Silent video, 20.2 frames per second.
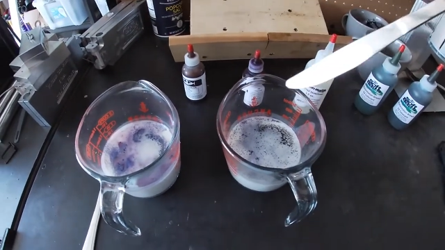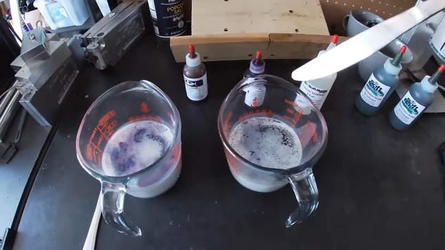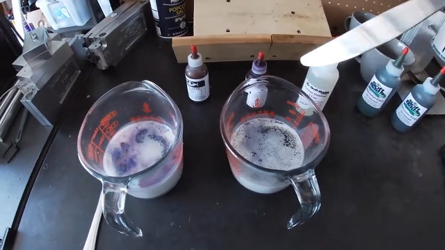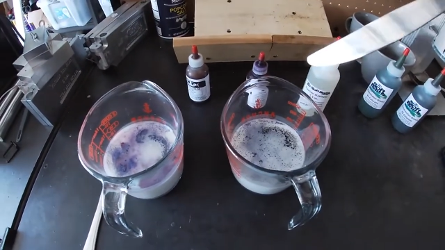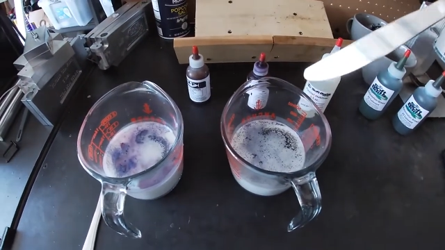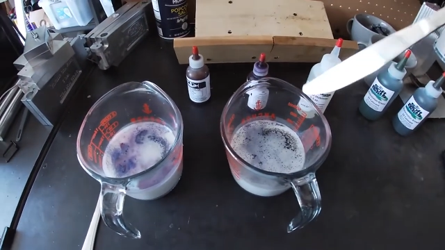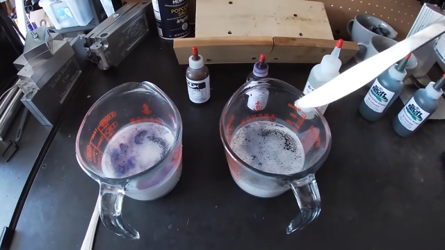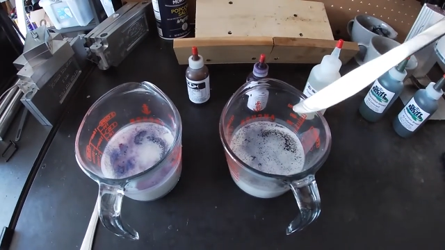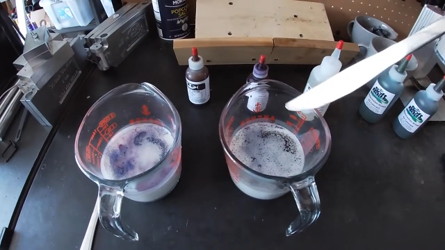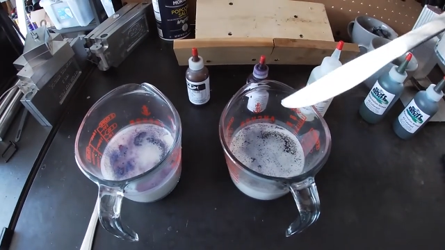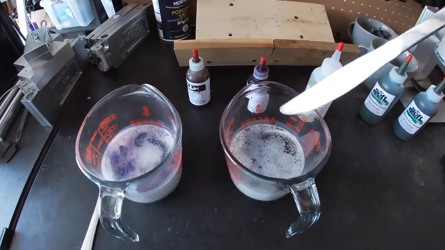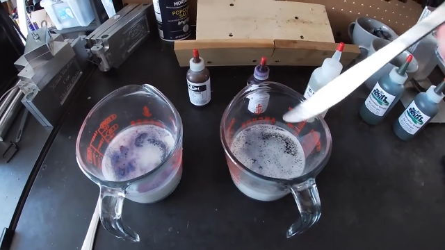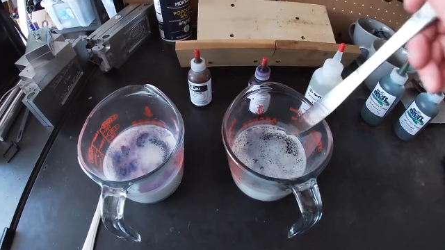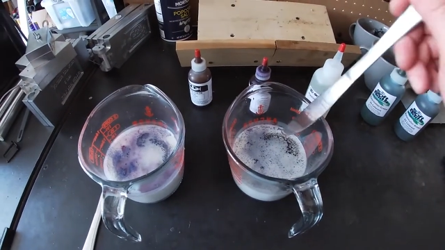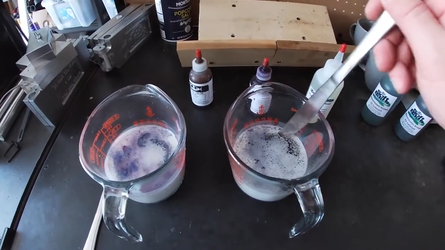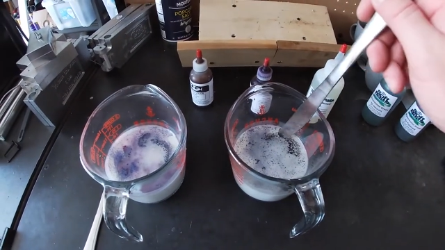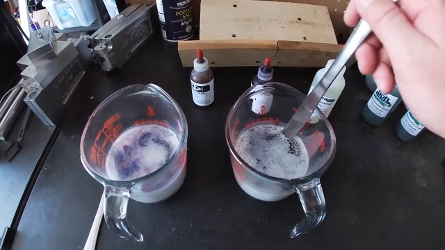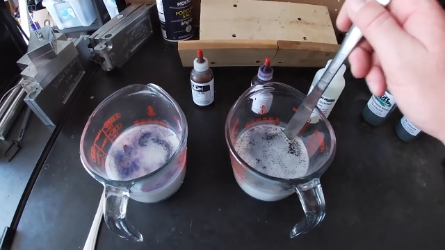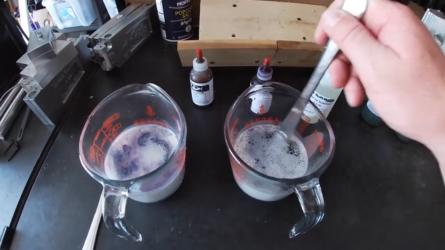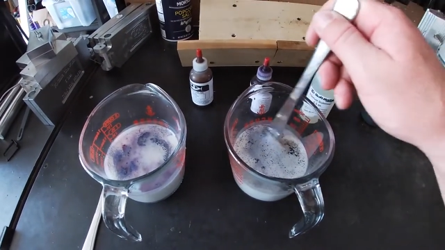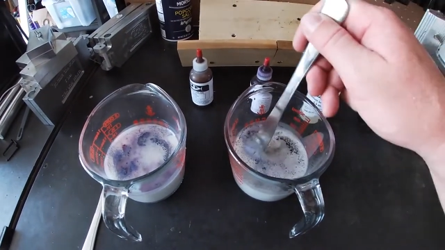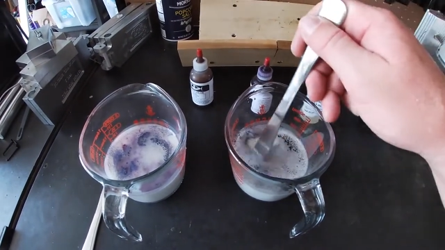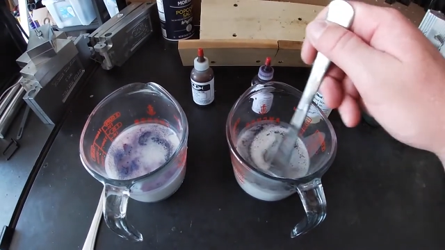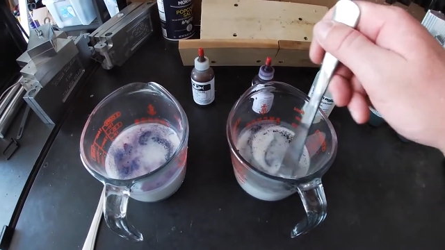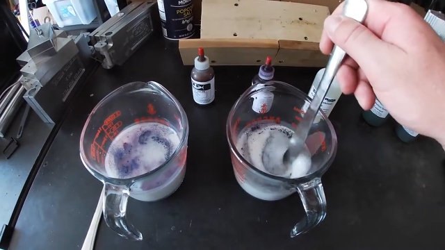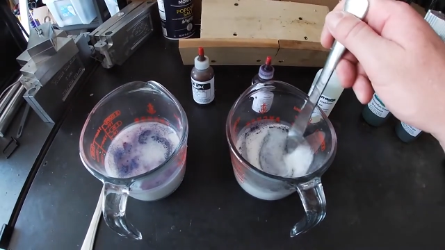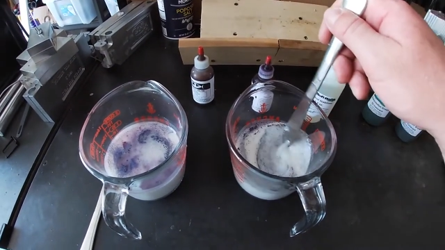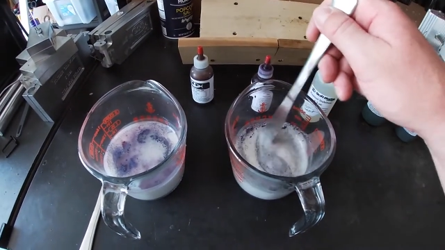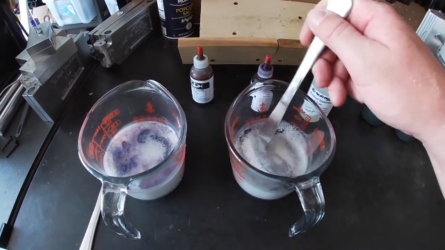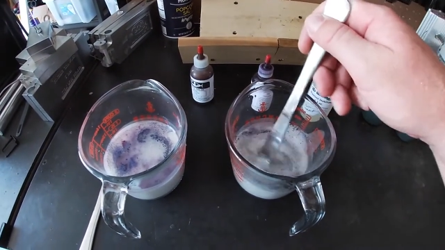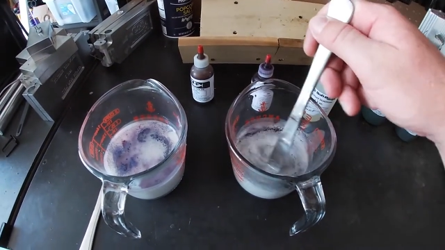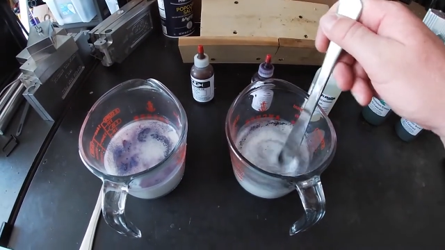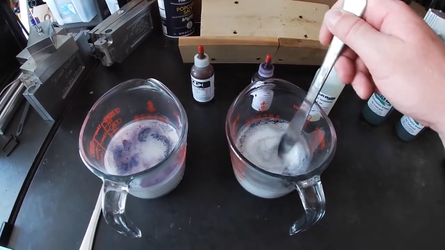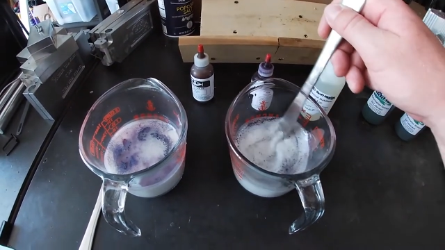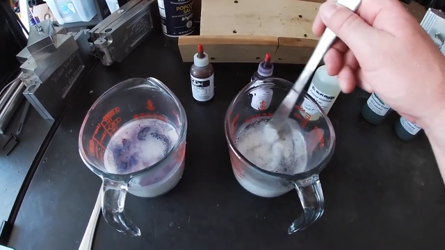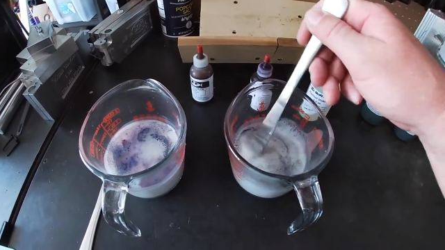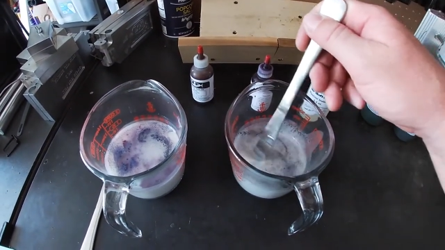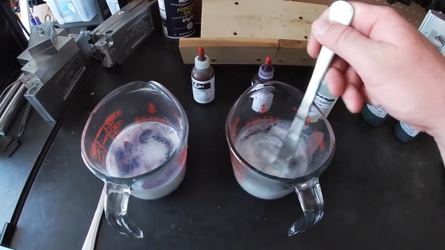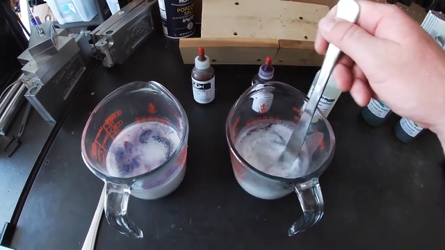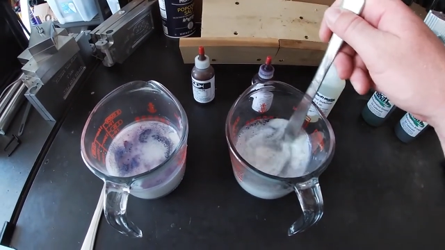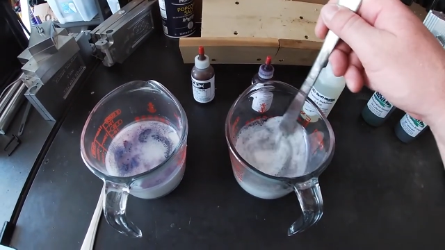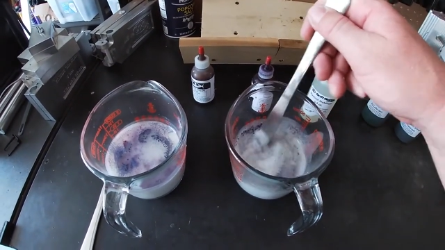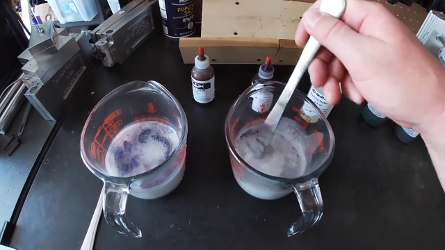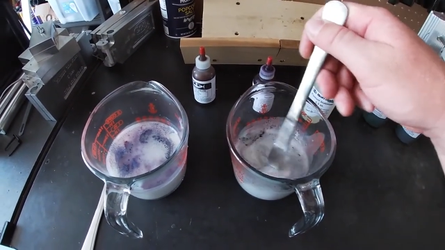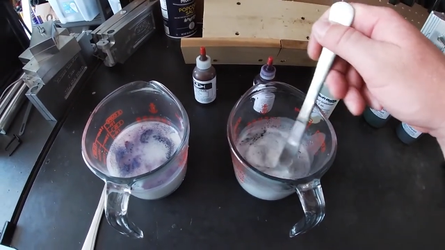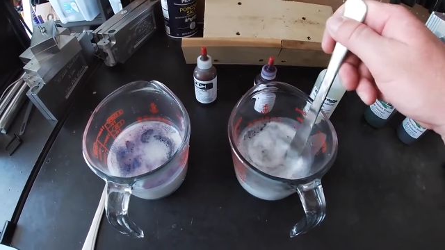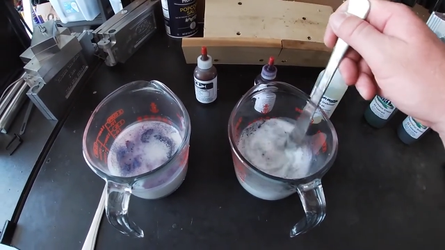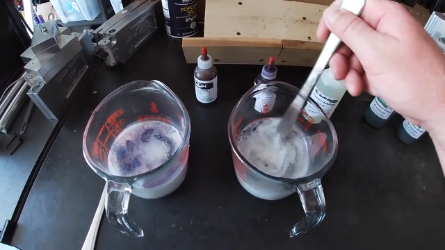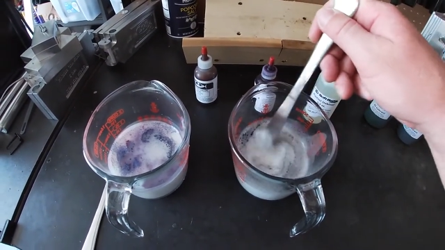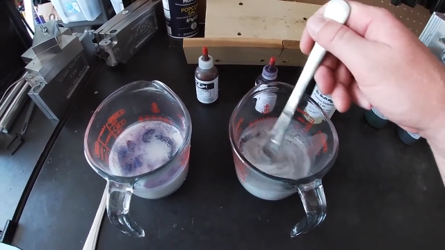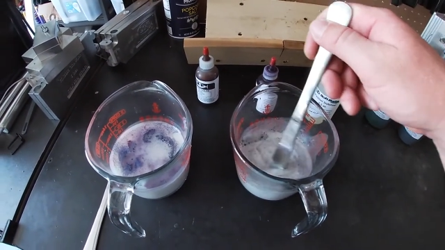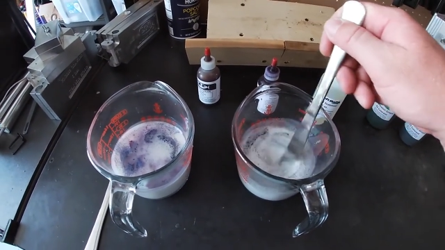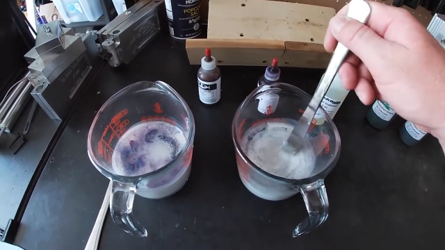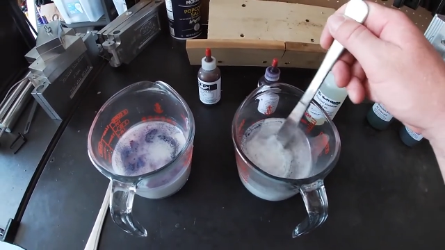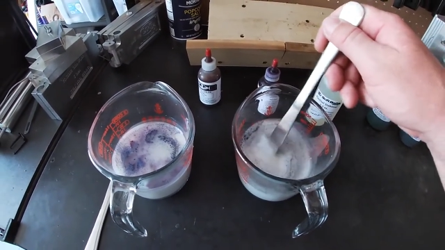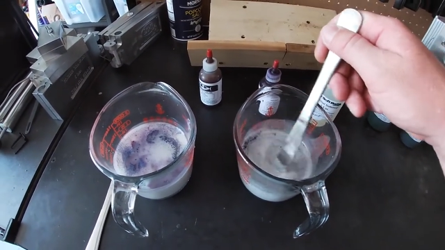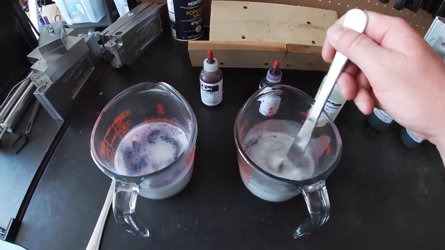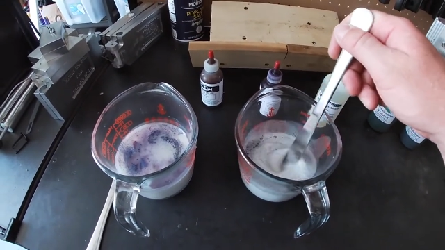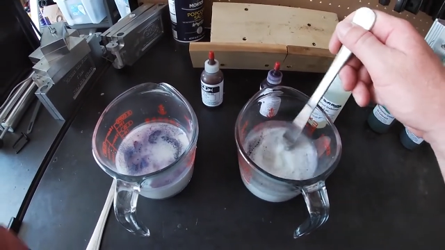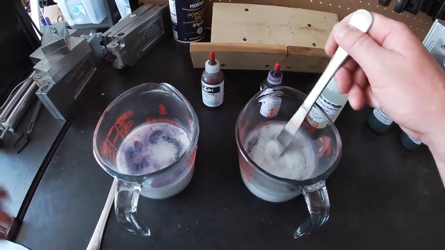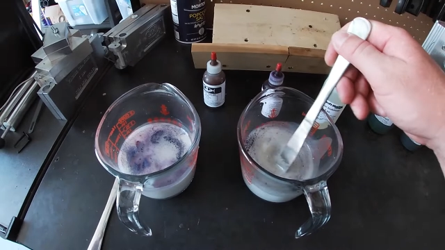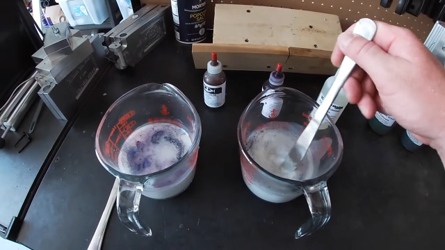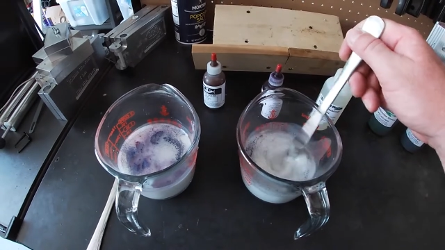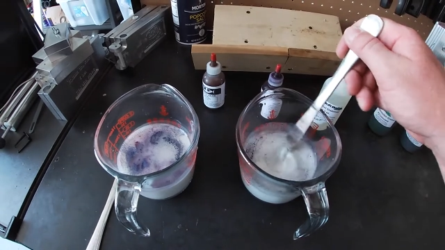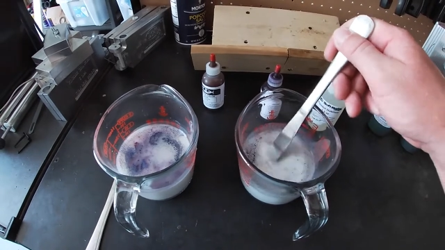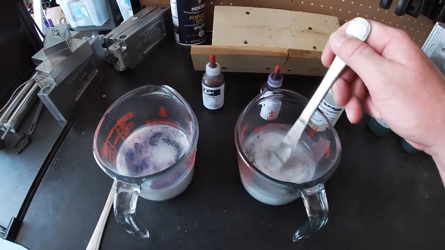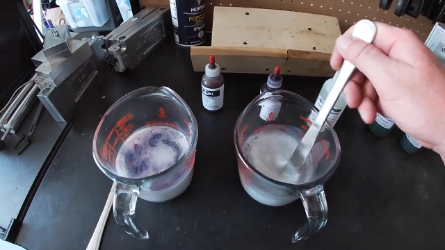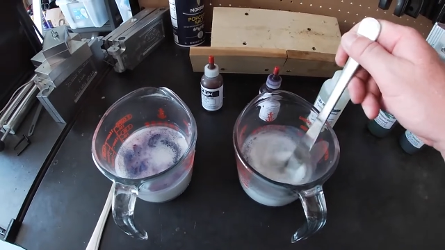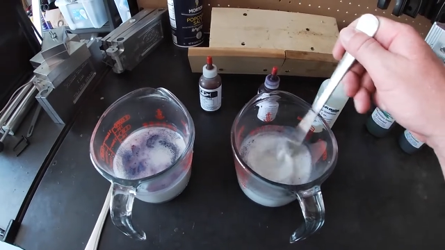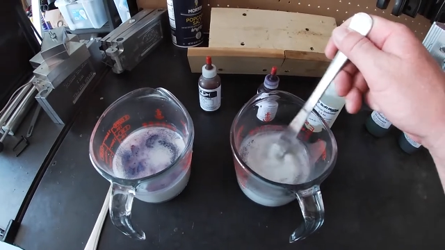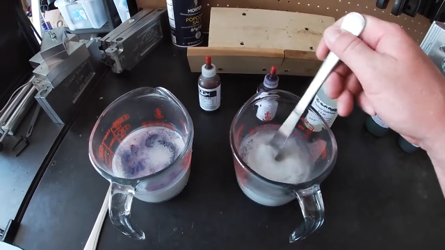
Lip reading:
[unreadable: no face in view]